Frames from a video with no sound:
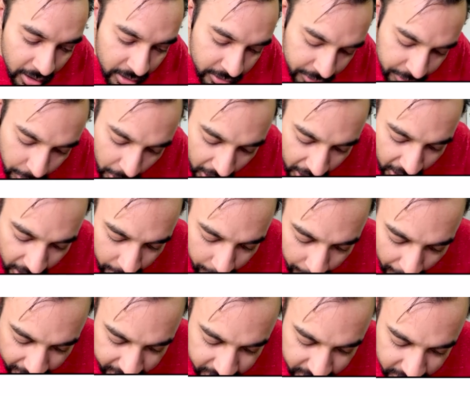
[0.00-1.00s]
So current
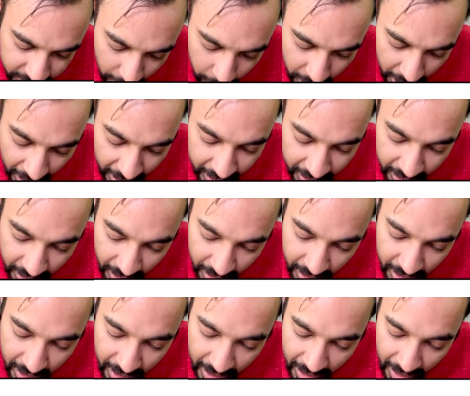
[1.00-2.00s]
max is now 9,
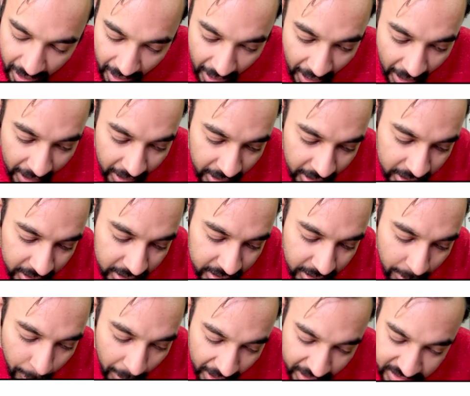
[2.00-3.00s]
and
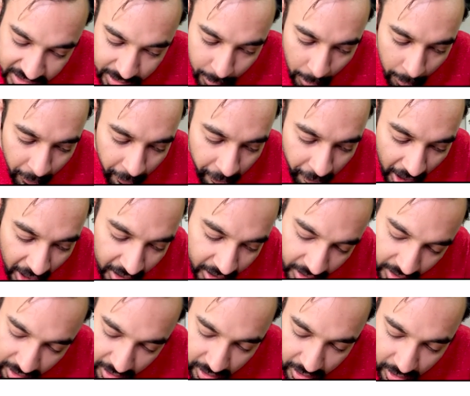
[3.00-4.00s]
the maximum far
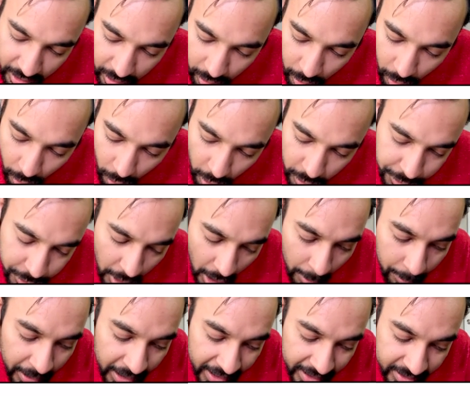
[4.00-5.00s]
also
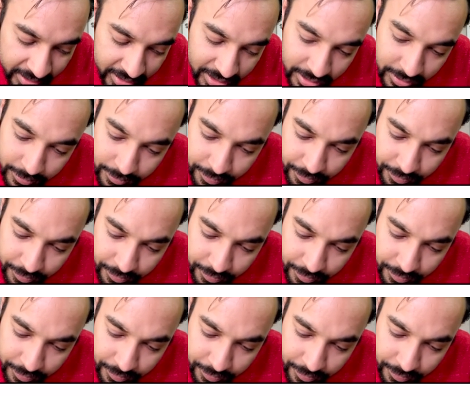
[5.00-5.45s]
updates.